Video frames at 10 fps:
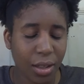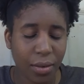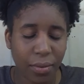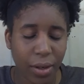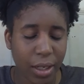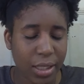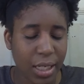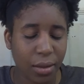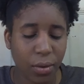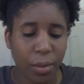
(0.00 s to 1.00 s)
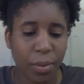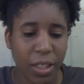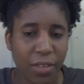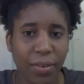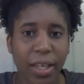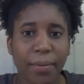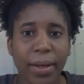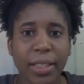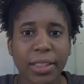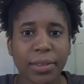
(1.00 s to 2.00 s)
we're gonna say, Lord, please forgive
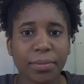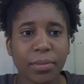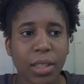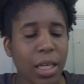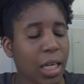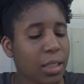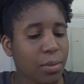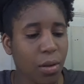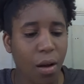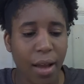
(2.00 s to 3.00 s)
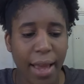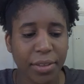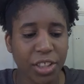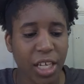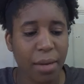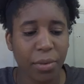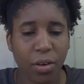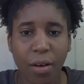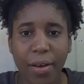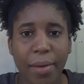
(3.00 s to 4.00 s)
us, because we all have shame, we
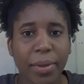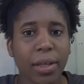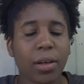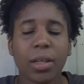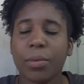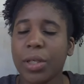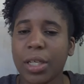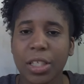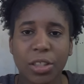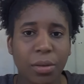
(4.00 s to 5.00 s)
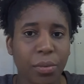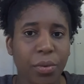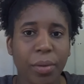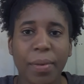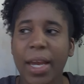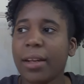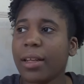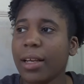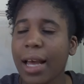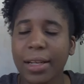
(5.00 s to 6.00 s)
all have guilt, and when we repent,
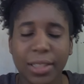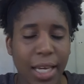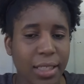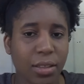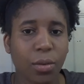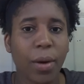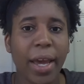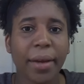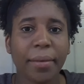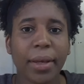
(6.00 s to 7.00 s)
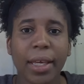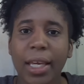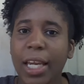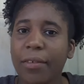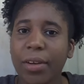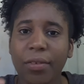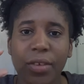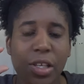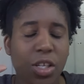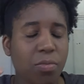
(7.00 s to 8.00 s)
God takes it away. Even if
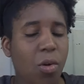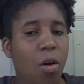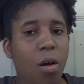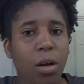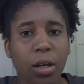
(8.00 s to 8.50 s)
it's small, a